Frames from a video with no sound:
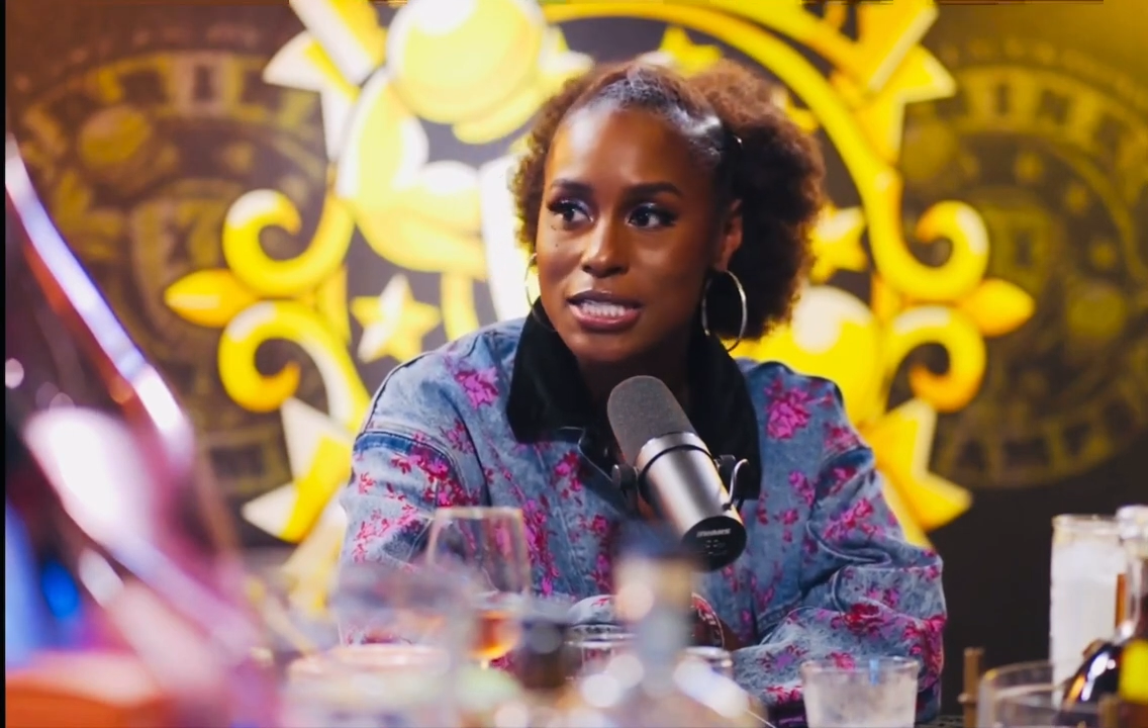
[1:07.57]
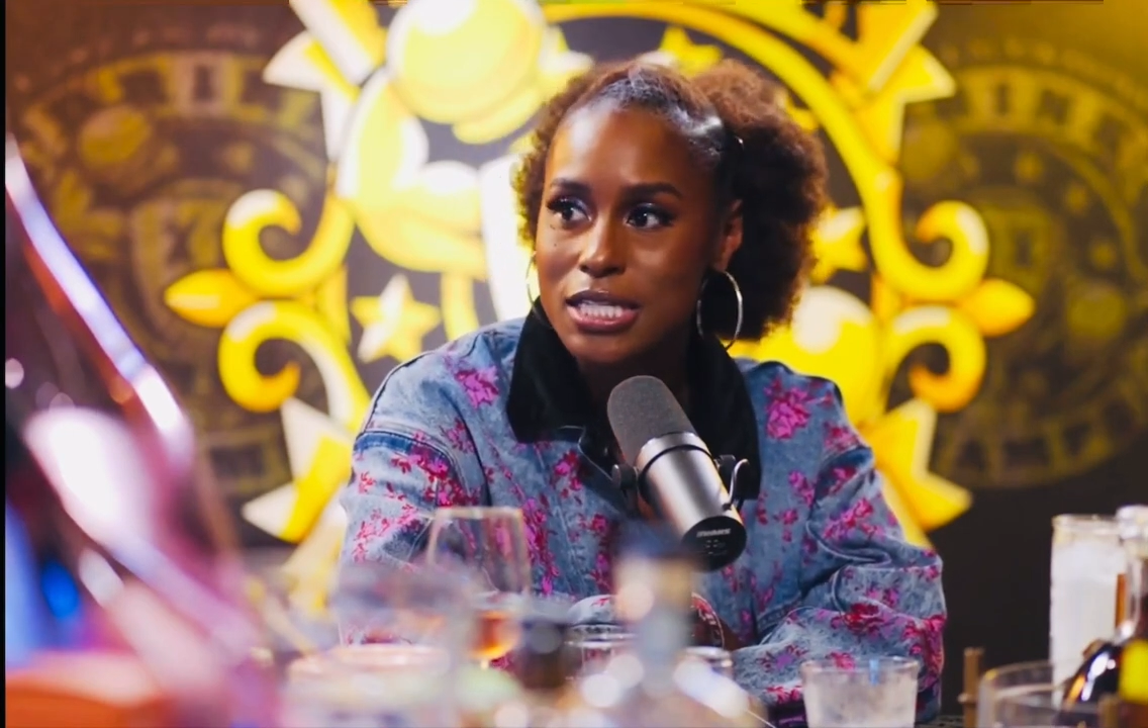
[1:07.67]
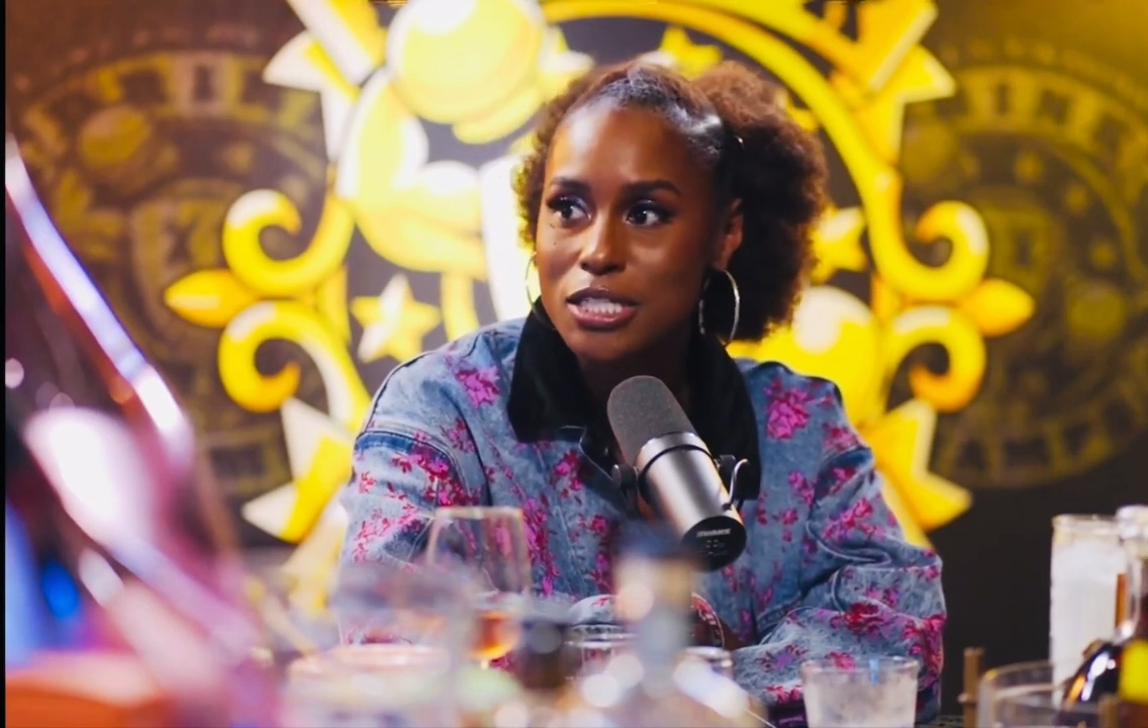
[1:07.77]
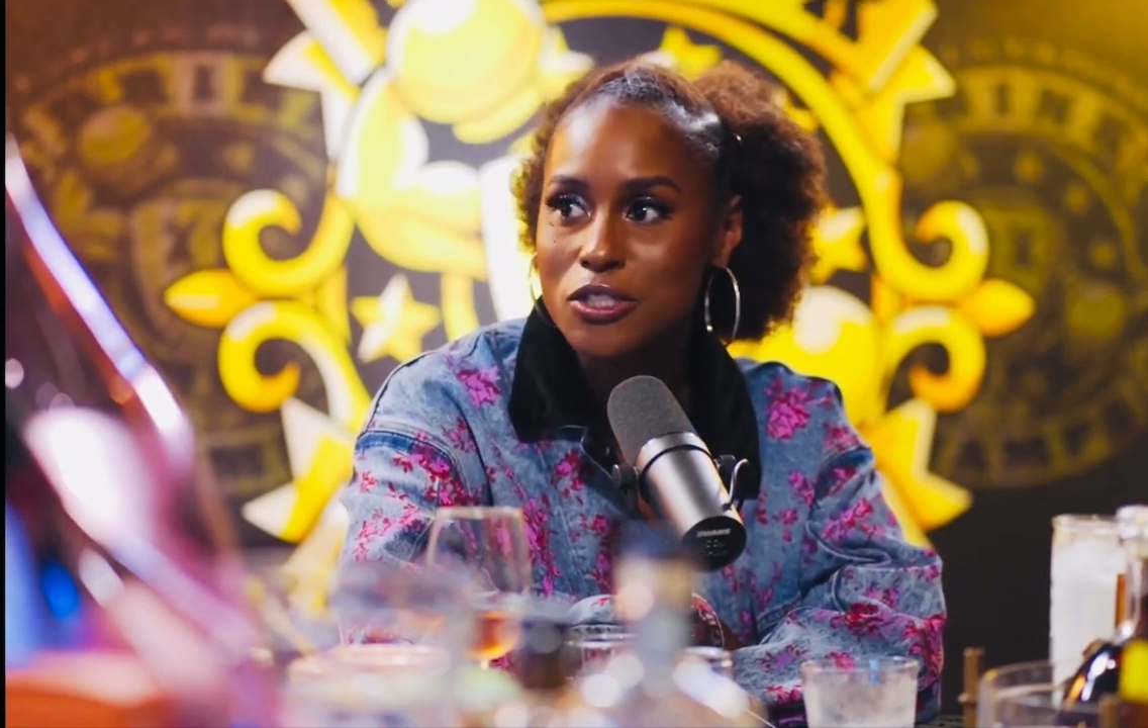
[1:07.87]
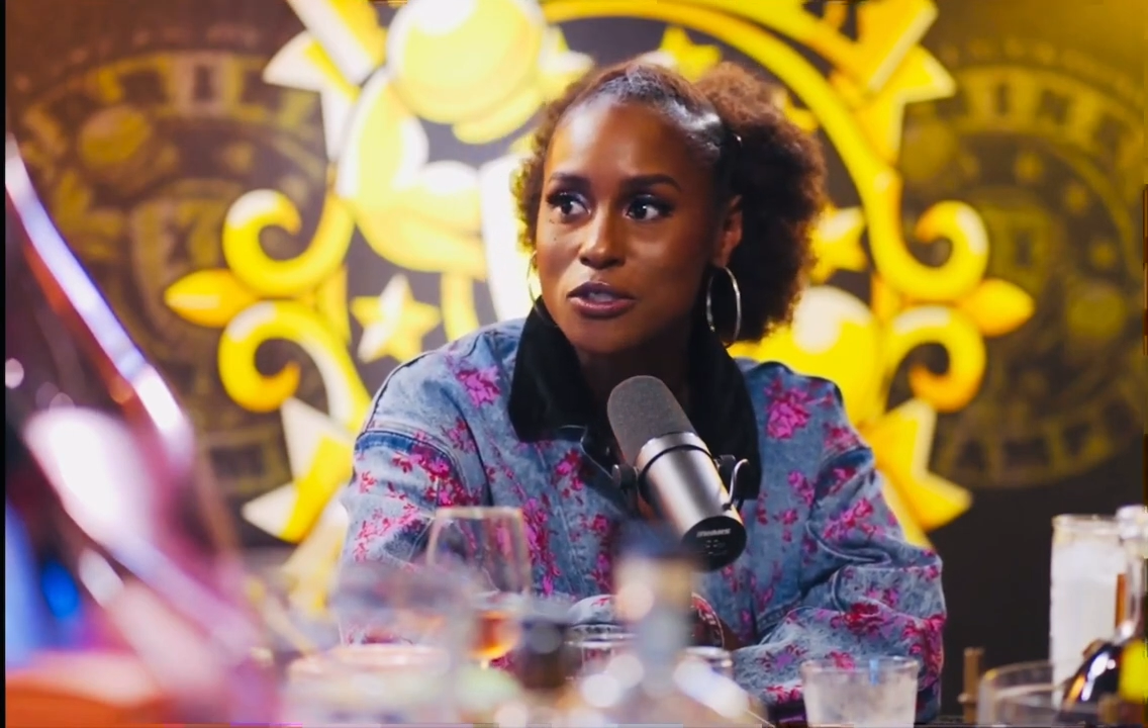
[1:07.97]

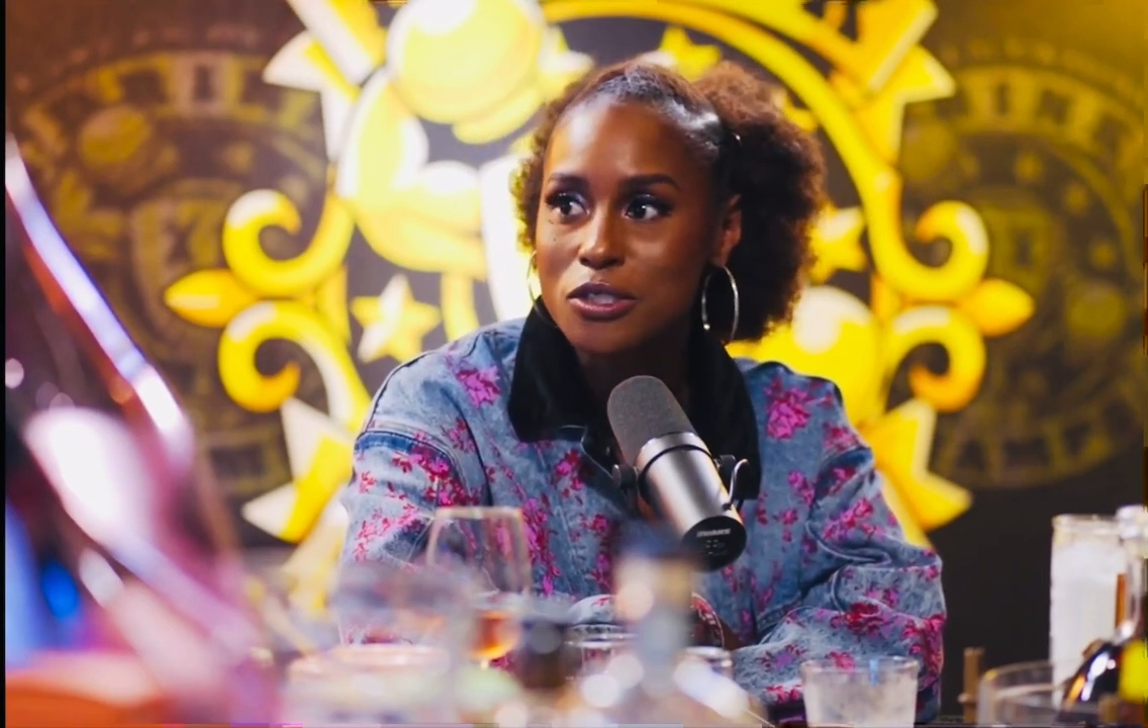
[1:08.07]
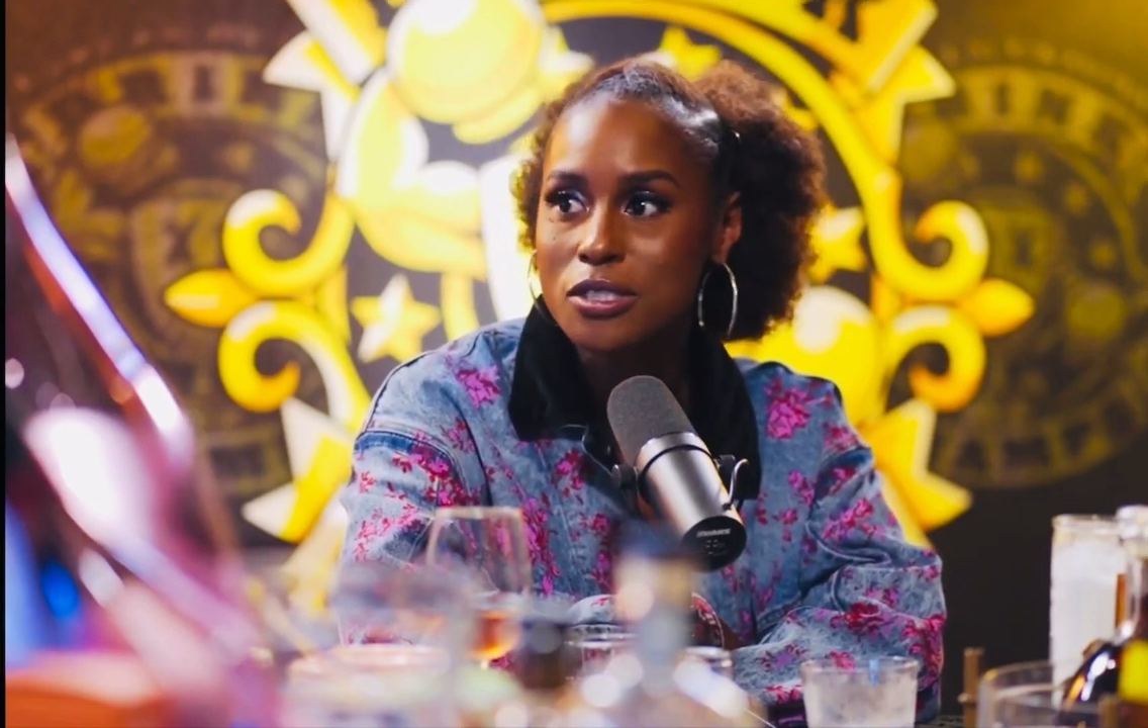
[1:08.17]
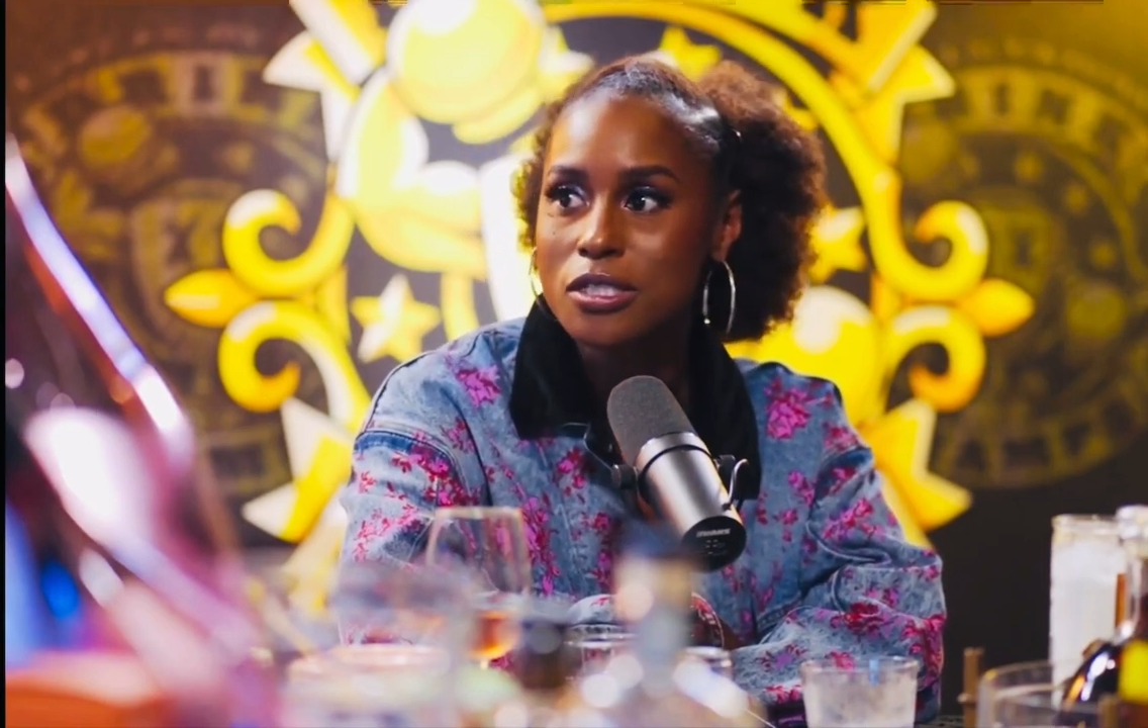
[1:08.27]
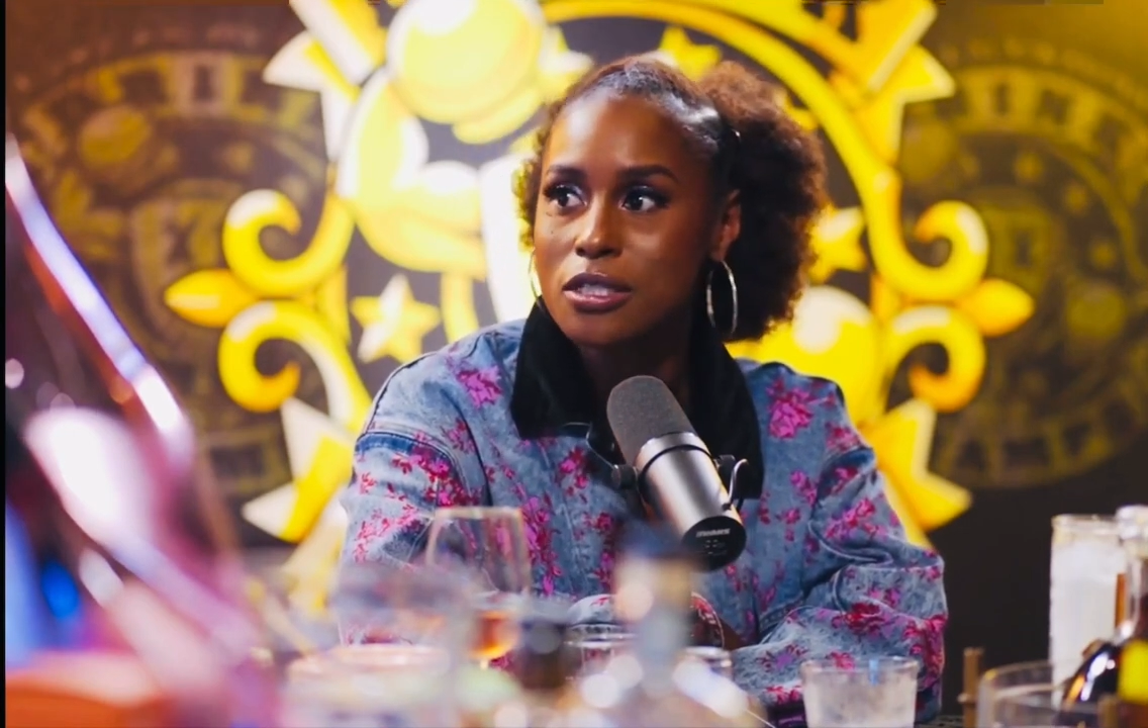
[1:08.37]
issues